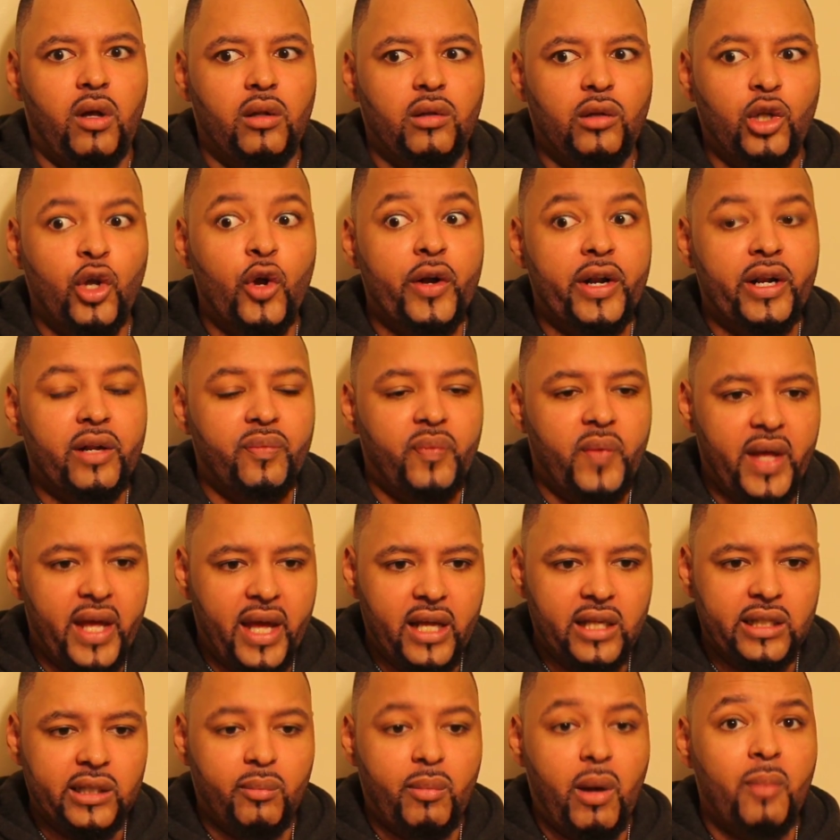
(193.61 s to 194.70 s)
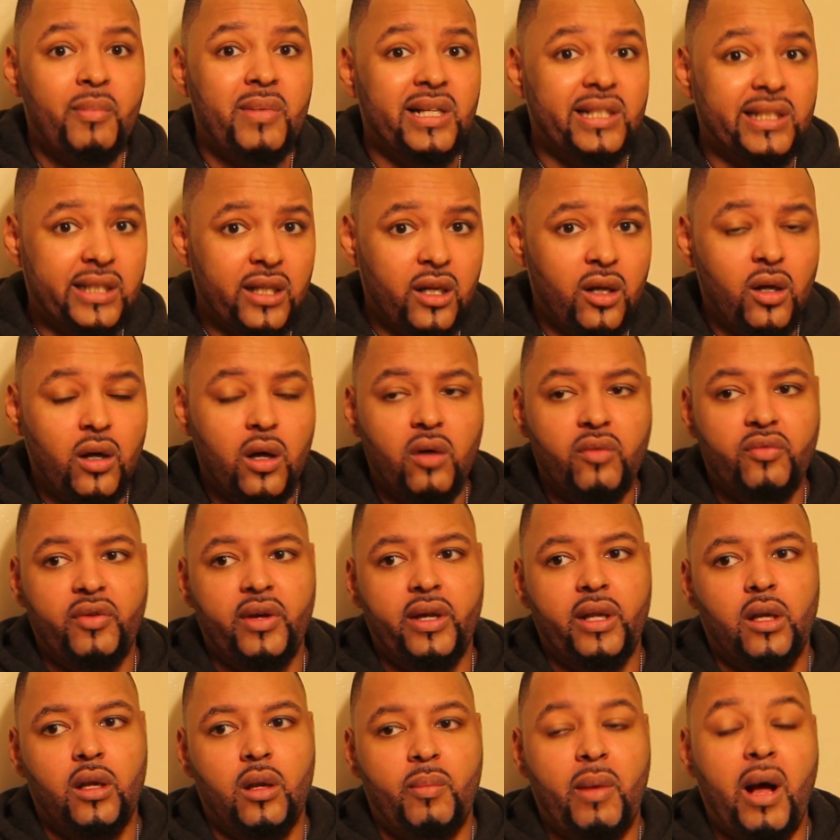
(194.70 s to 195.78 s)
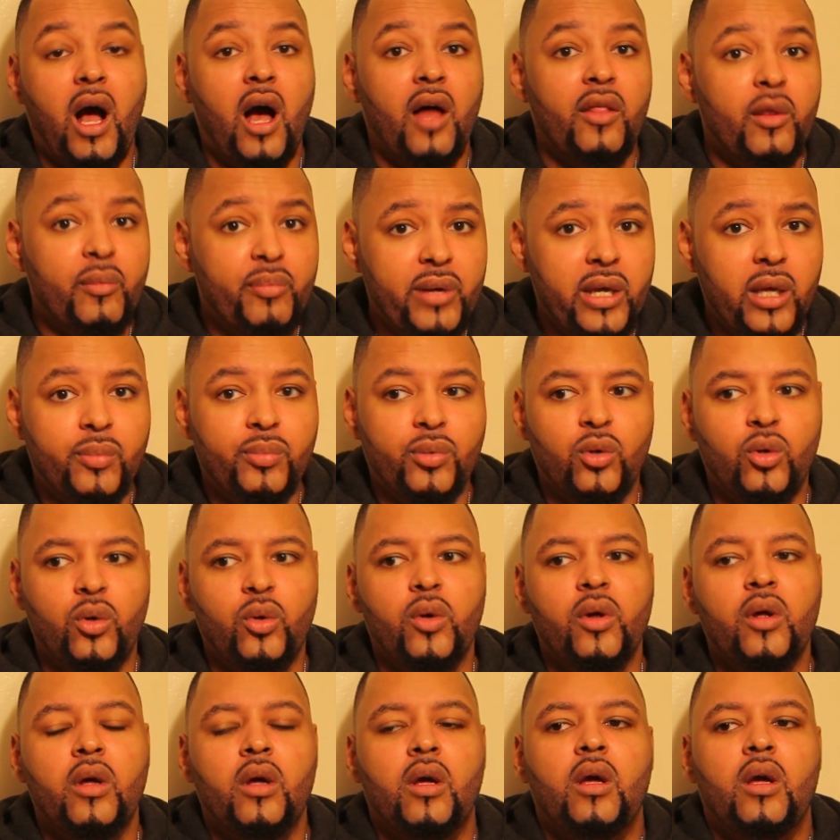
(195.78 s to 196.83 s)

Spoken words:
learning things about myself and about other people.